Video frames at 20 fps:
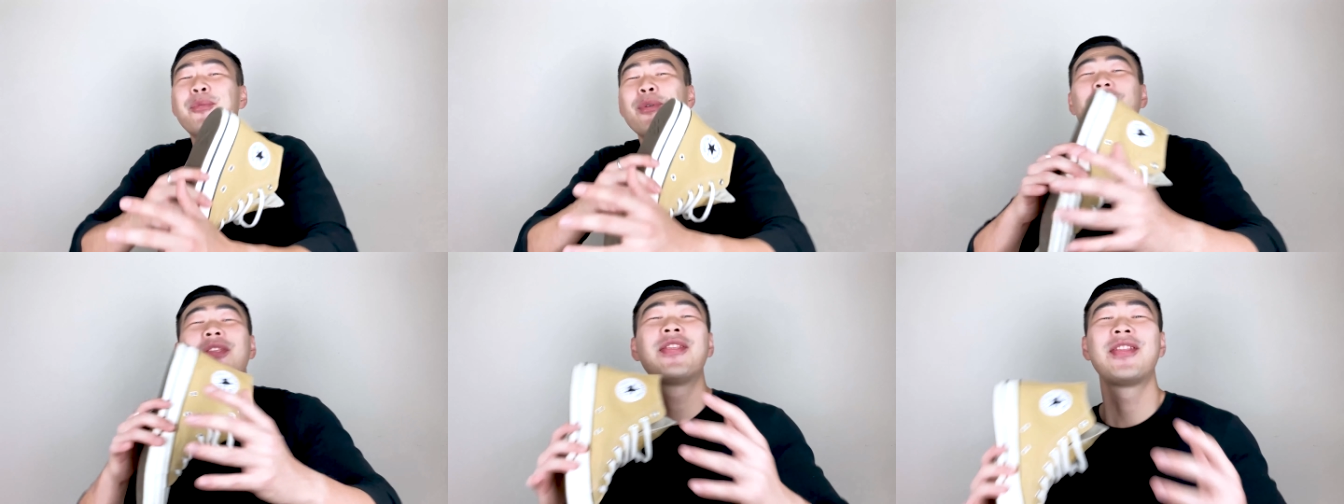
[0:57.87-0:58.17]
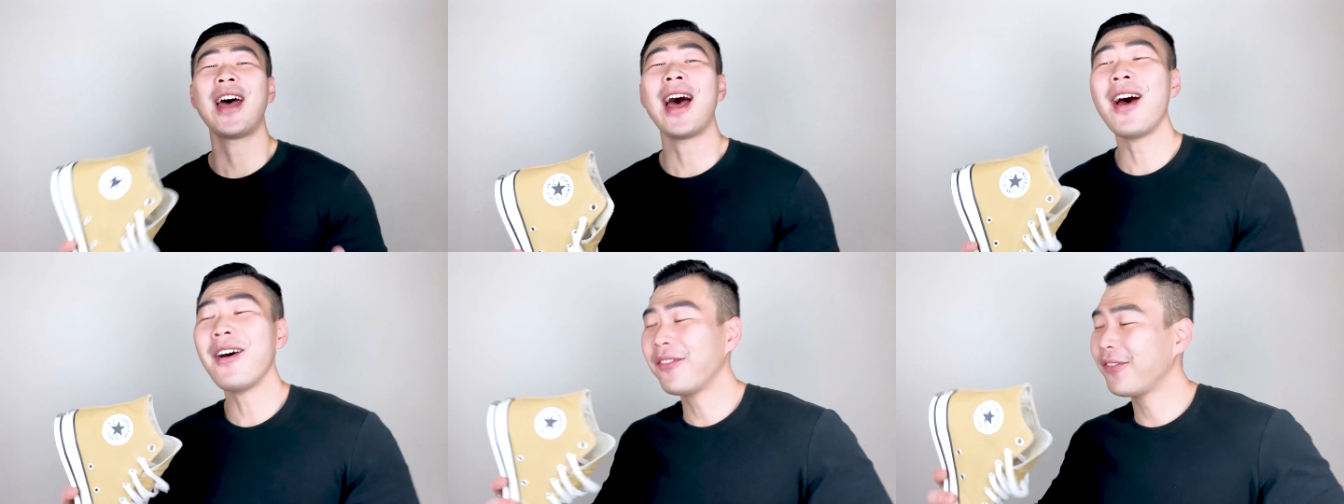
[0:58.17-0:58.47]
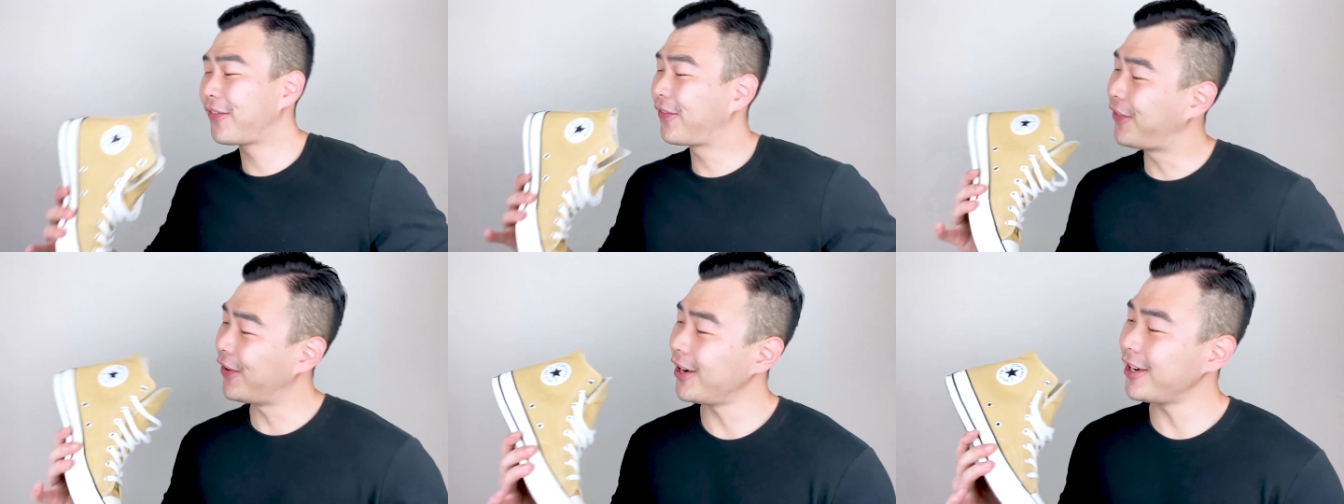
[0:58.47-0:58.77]
And
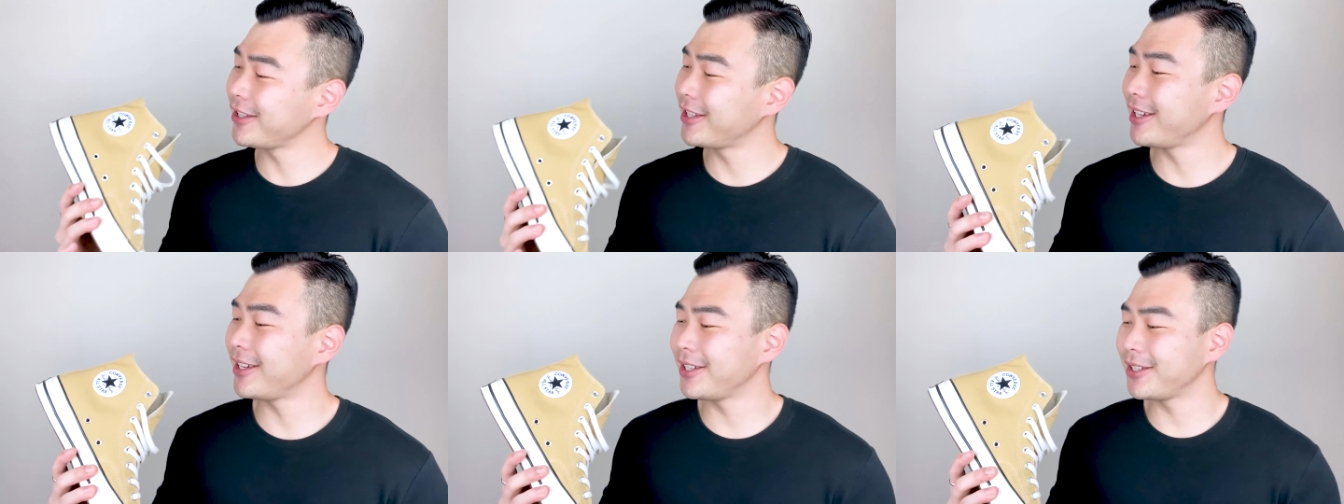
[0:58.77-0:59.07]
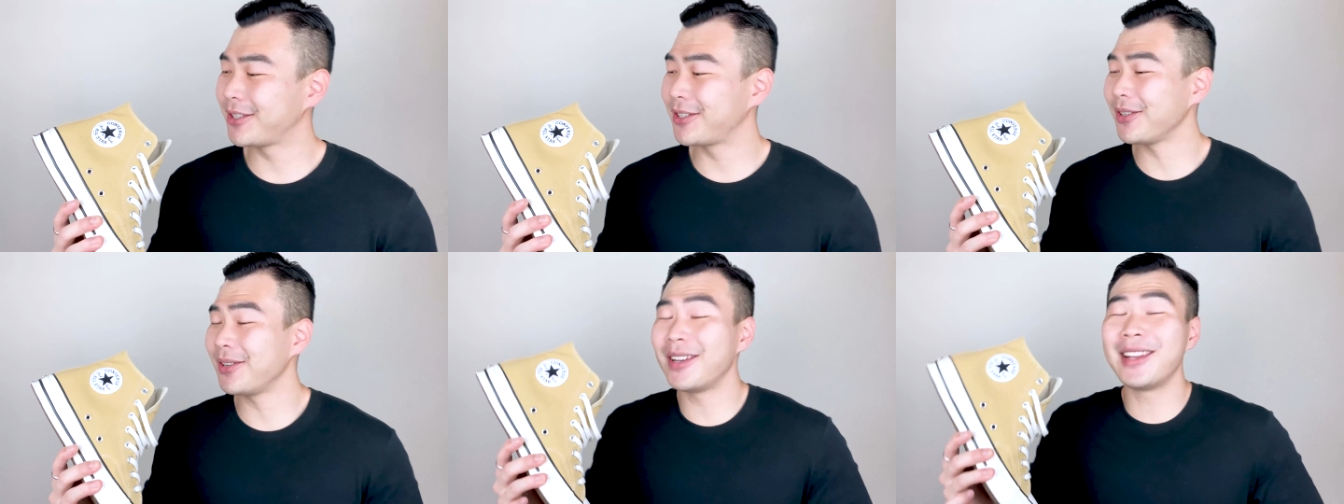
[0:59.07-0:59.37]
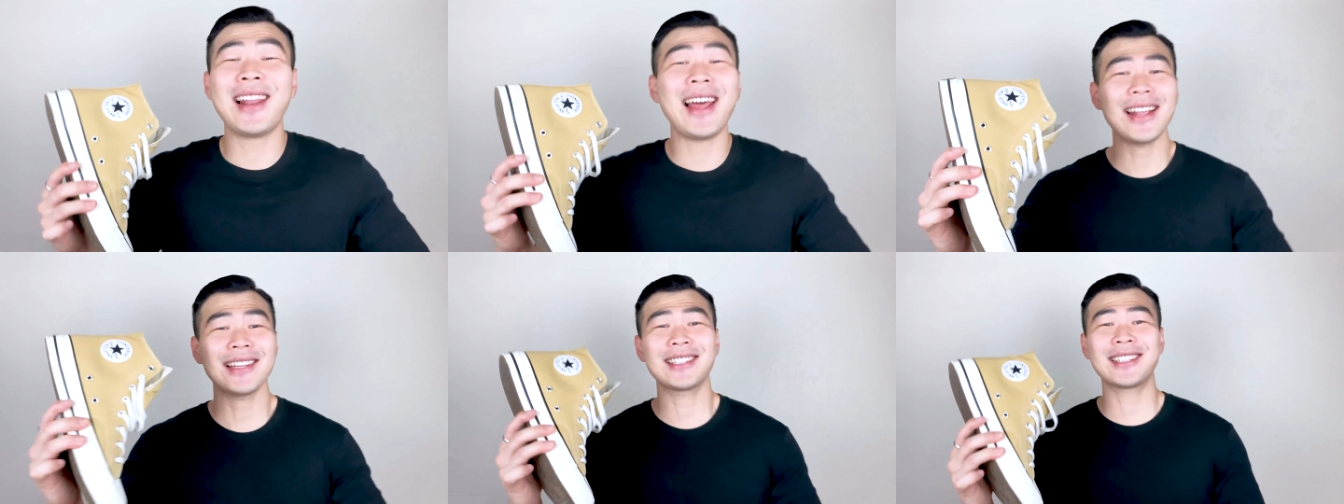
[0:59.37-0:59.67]
without further ado,
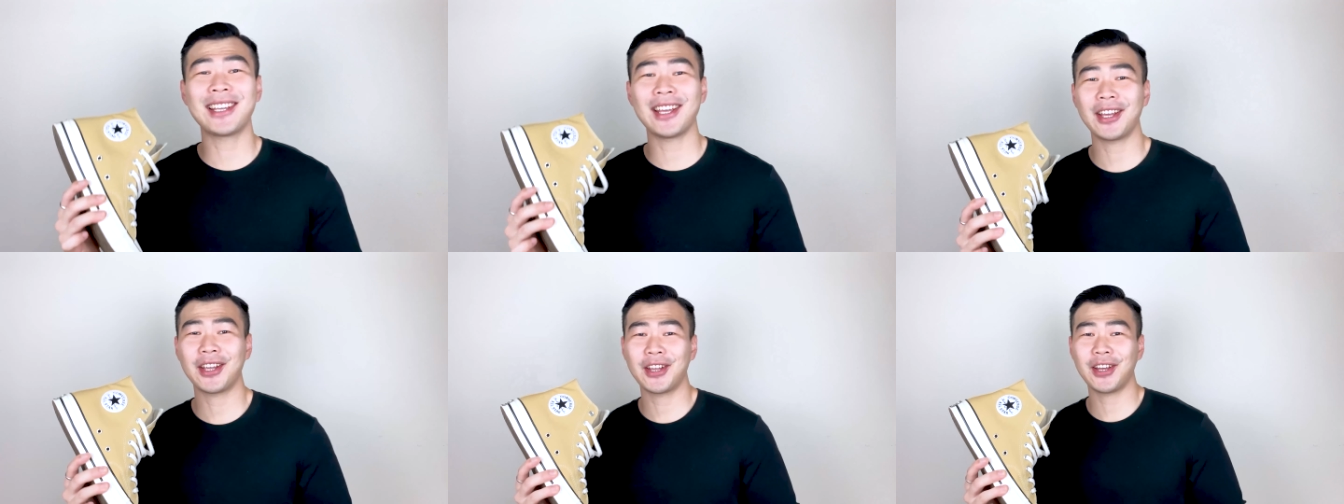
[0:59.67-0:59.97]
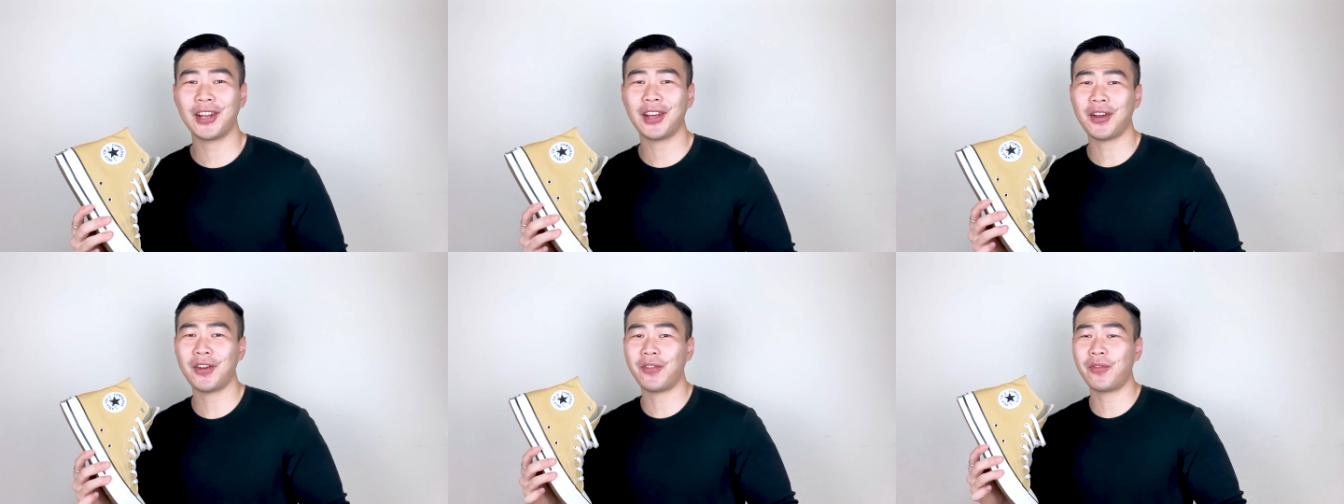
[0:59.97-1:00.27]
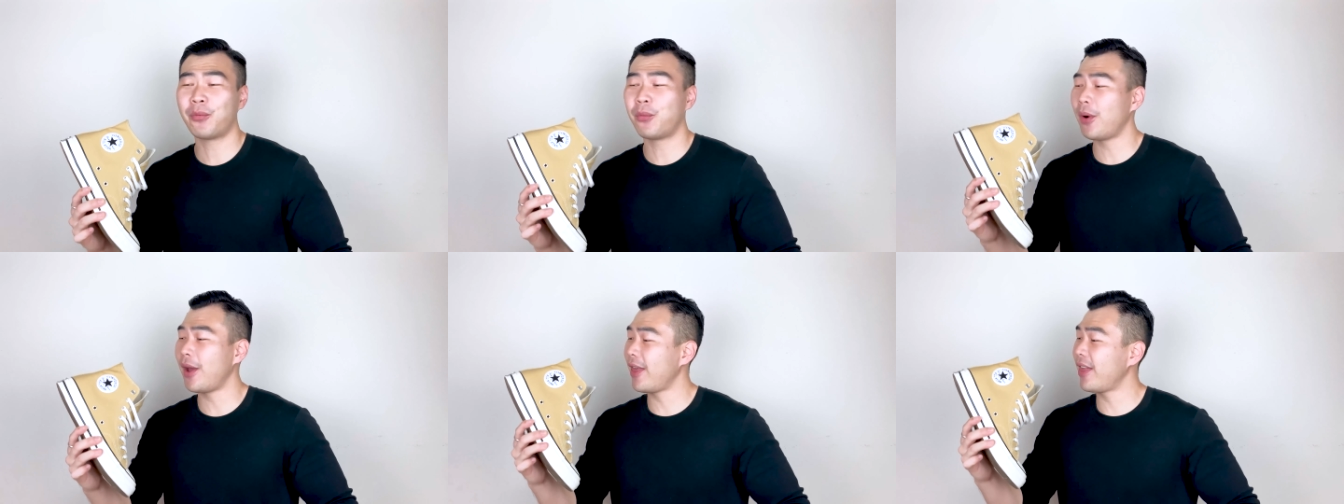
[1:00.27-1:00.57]
let's kick it off